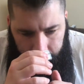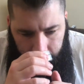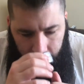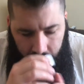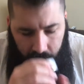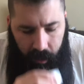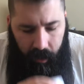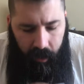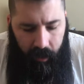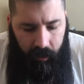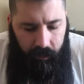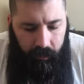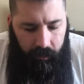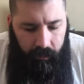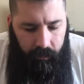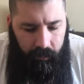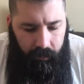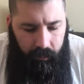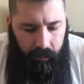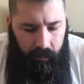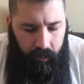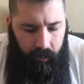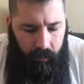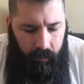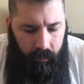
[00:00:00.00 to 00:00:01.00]
Alright,
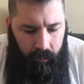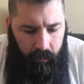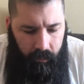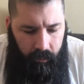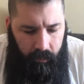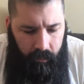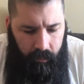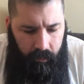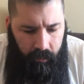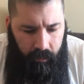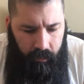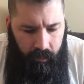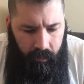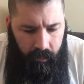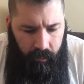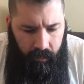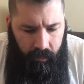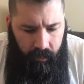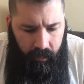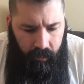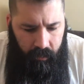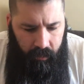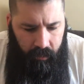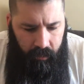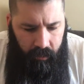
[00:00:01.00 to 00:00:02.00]
so
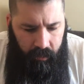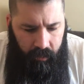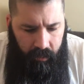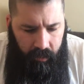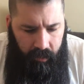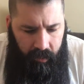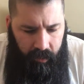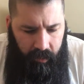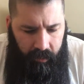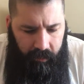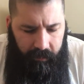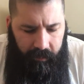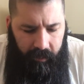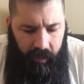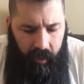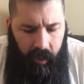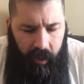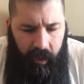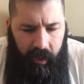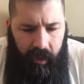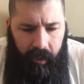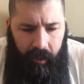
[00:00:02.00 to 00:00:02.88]
it's very,